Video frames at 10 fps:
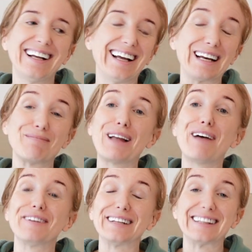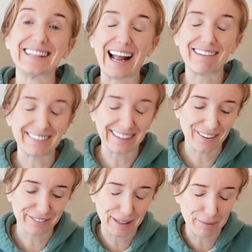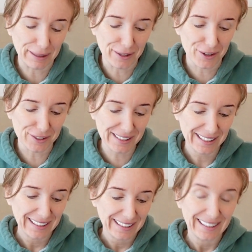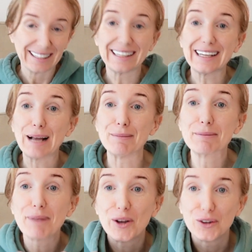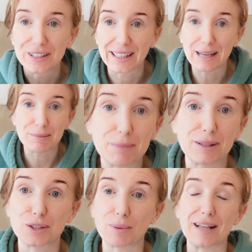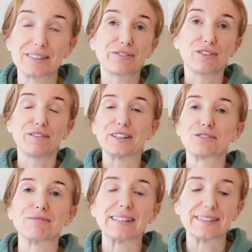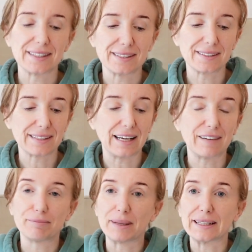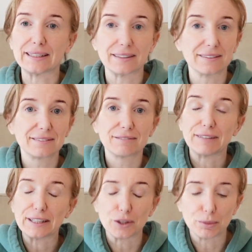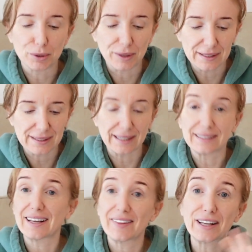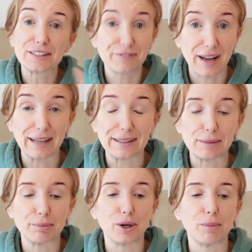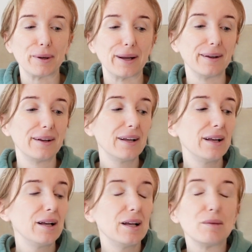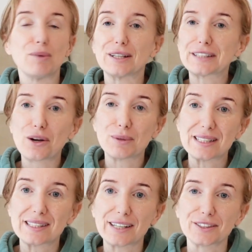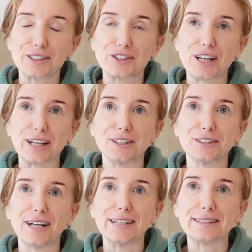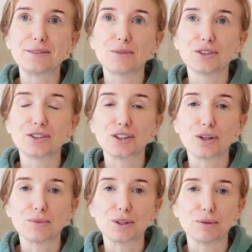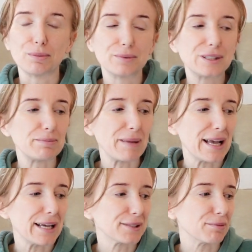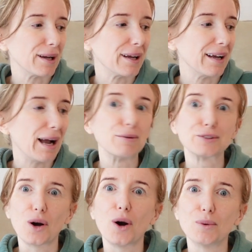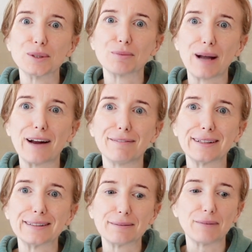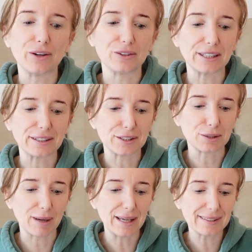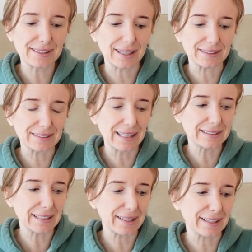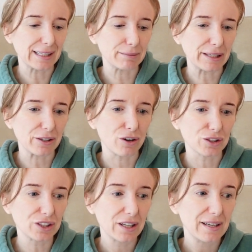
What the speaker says: and I'm laughing in the irony of it because I'm in my hoodie, I'm sweats for obvious reasons that I've been recuperating, and that's fine and appropriate. But as I always said on this channel, I didn't want to come to a space where I was always wearing my hoodie and sweats. And lately, I think because